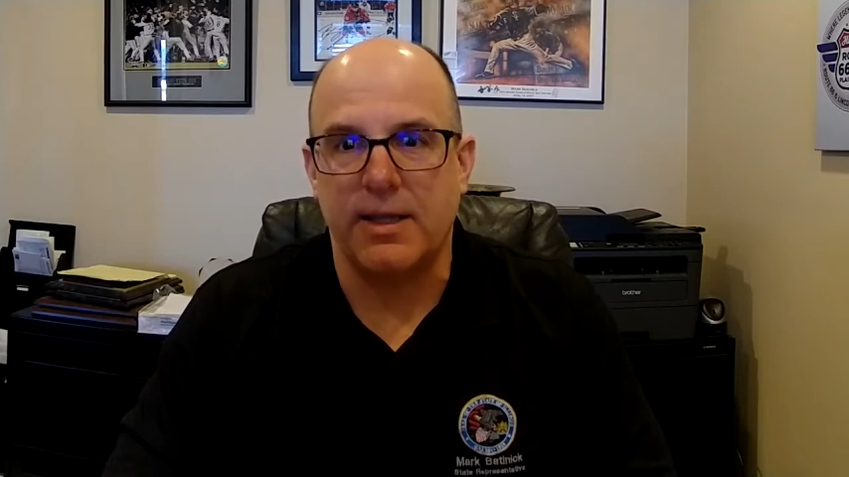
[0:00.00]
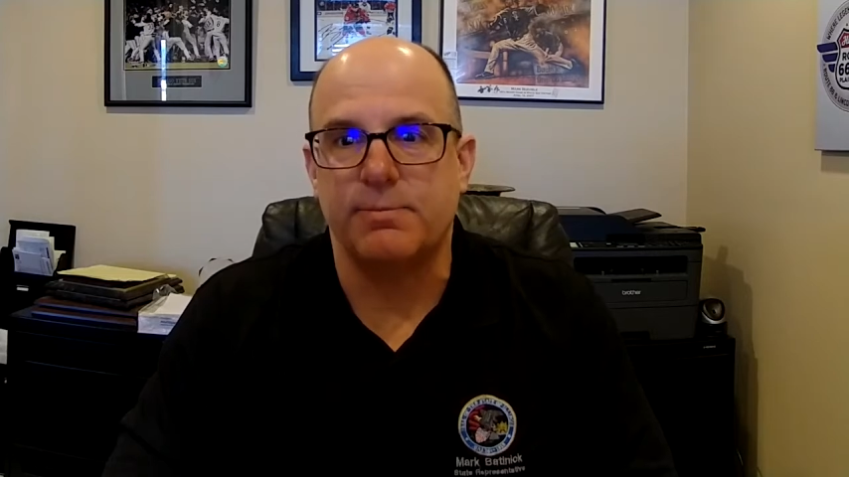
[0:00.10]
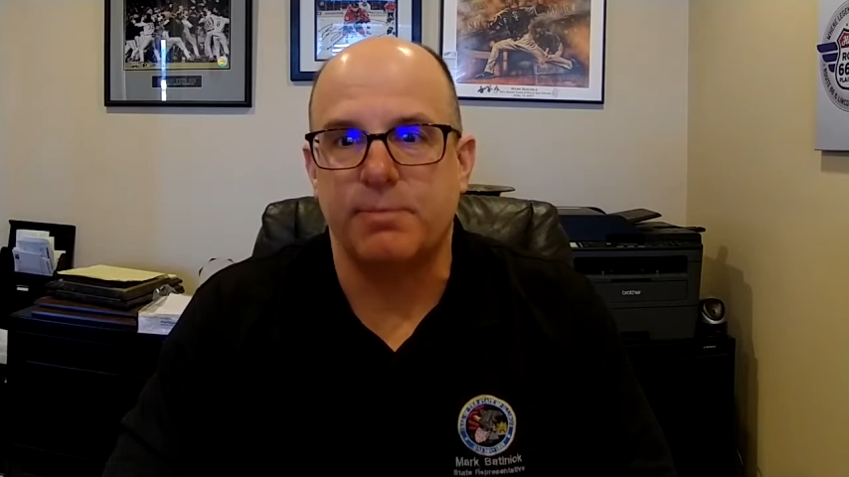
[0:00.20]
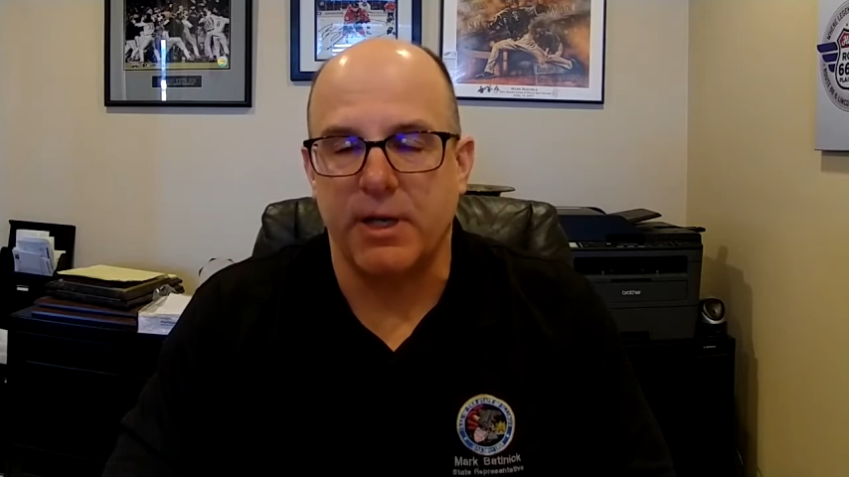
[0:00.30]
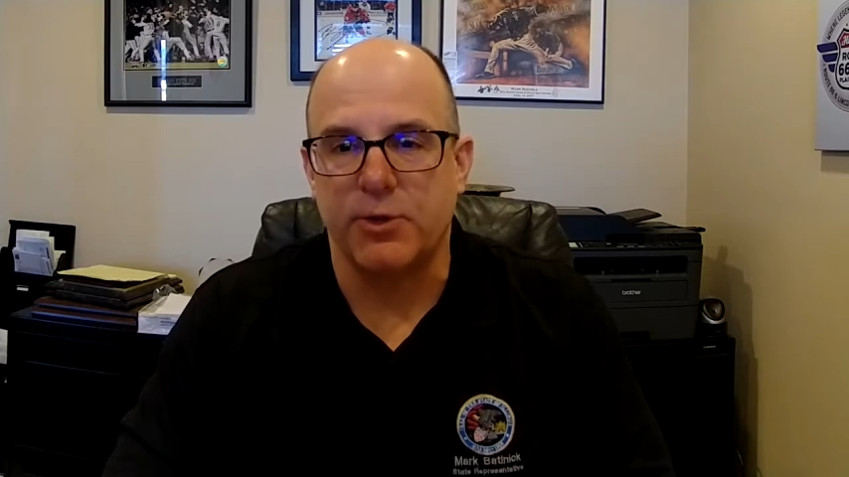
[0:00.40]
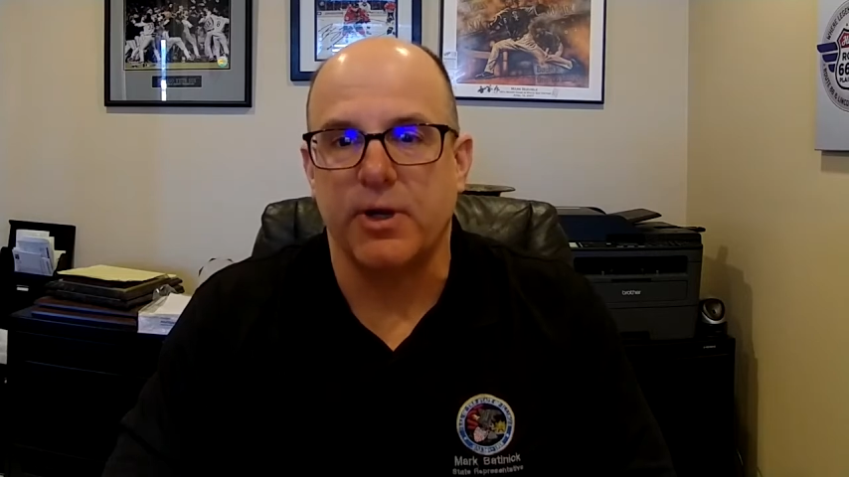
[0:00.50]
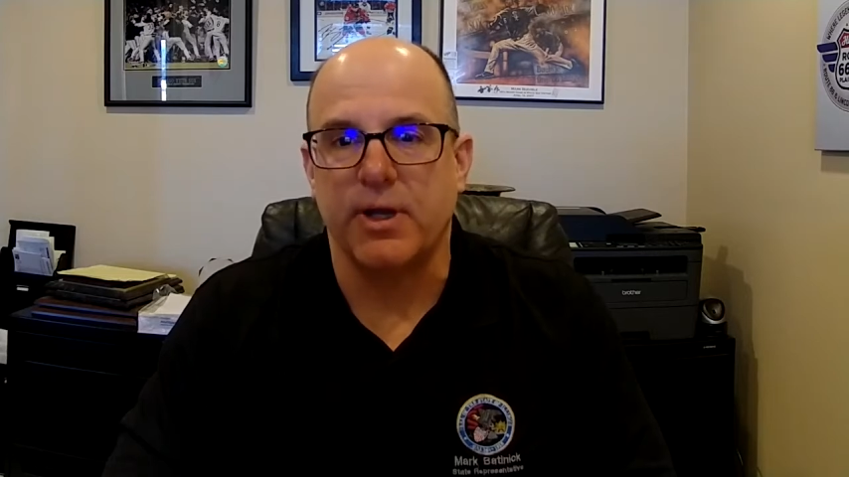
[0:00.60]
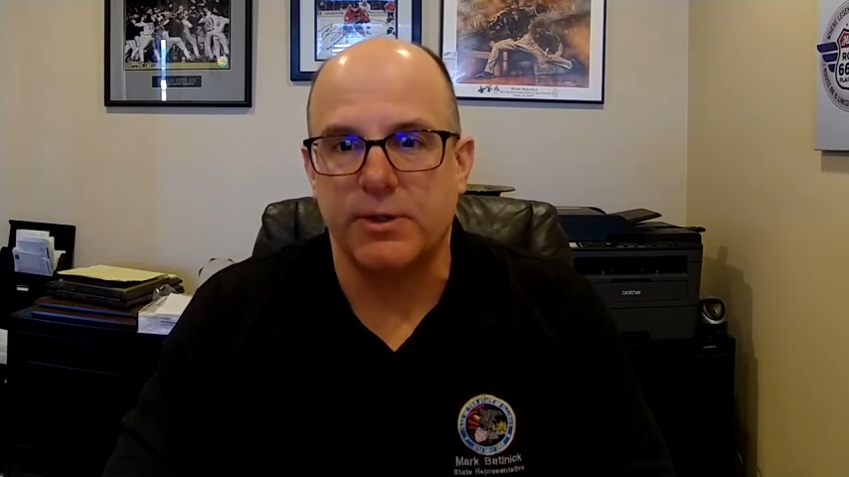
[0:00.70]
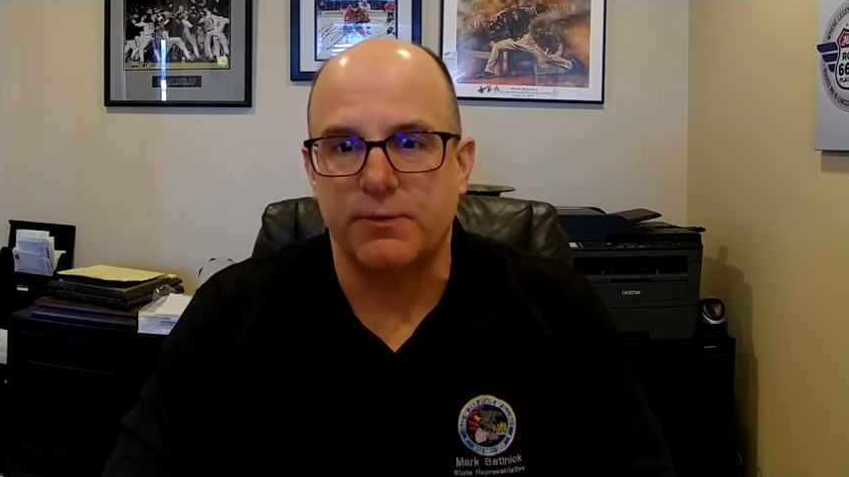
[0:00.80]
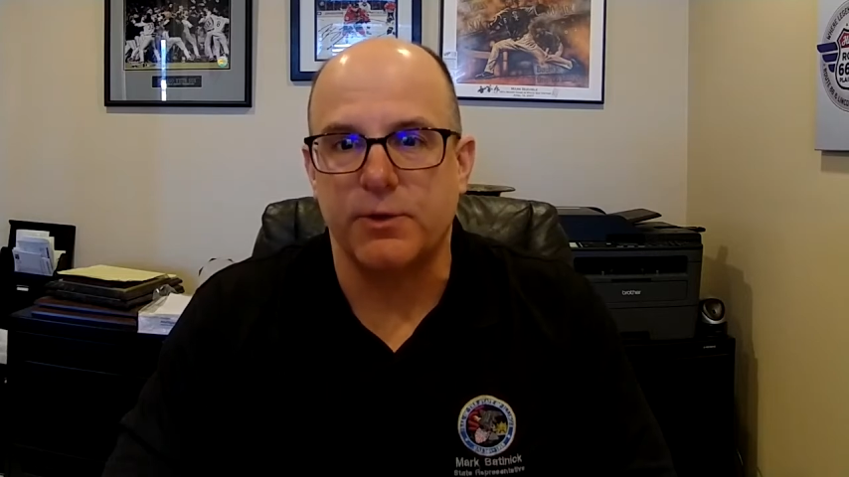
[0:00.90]
that's been
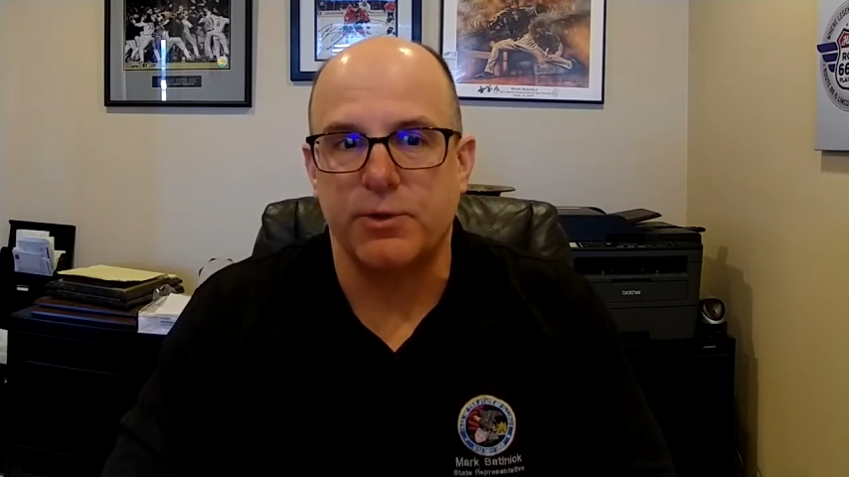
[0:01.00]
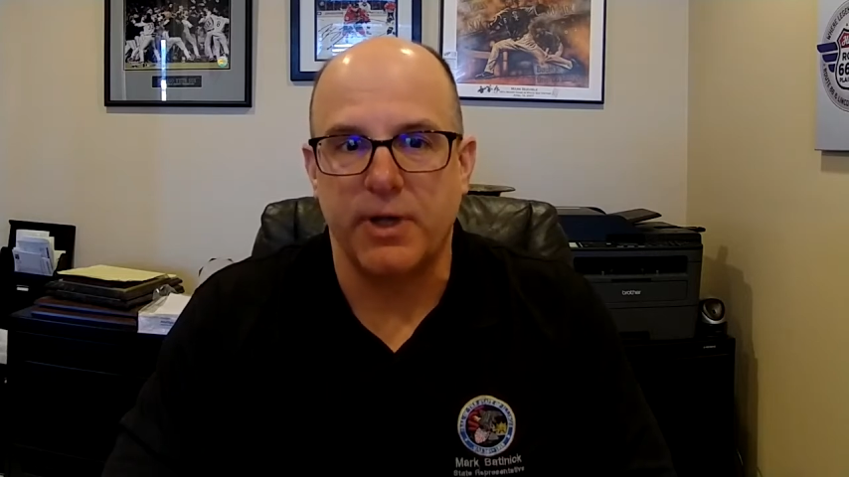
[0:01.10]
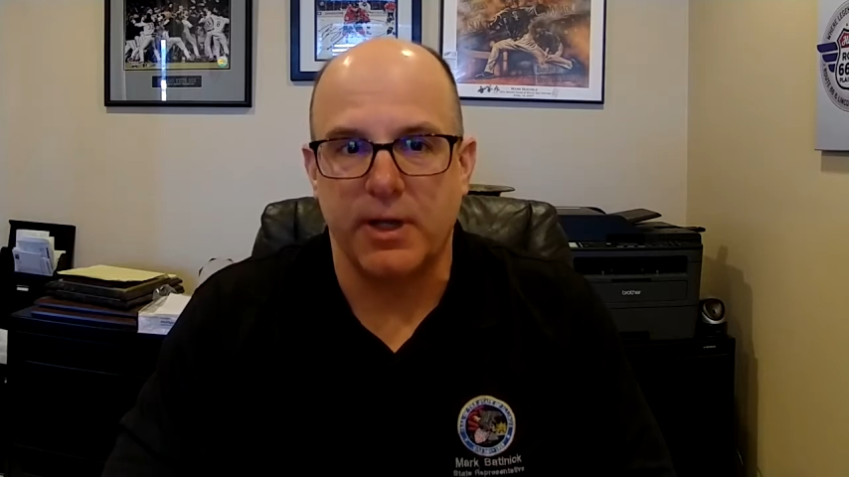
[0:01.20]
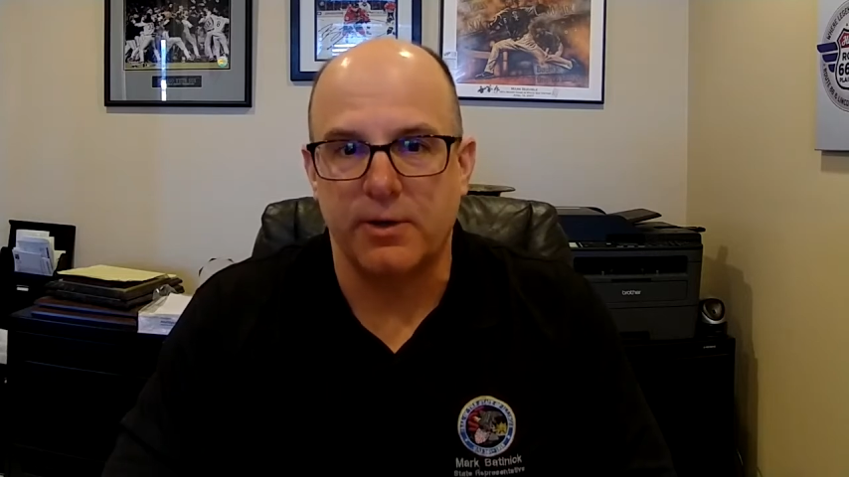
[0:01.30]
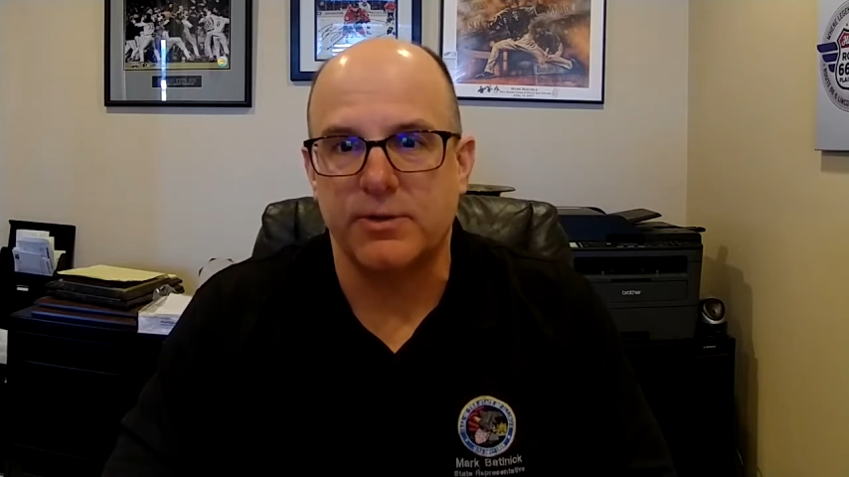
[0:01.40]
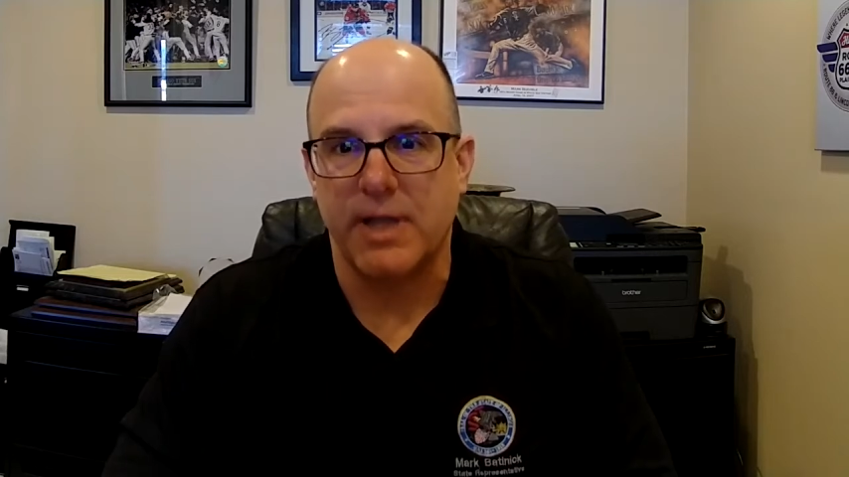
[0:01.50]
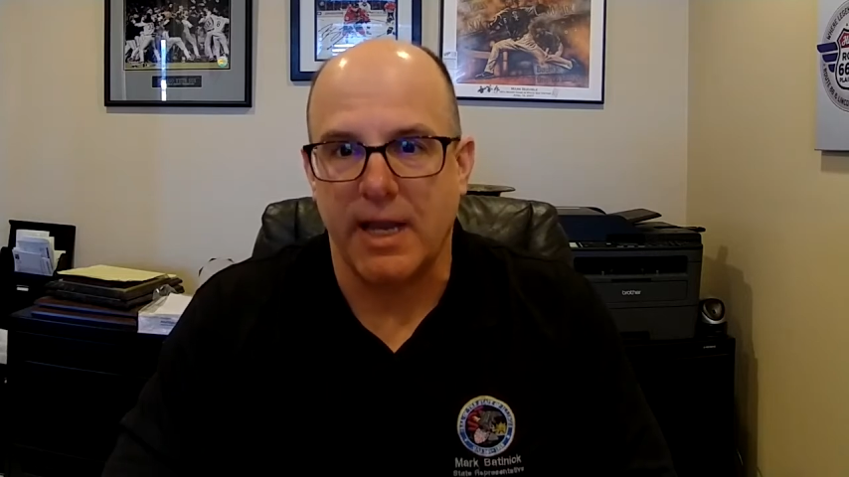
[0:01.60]
enduring this for 2 years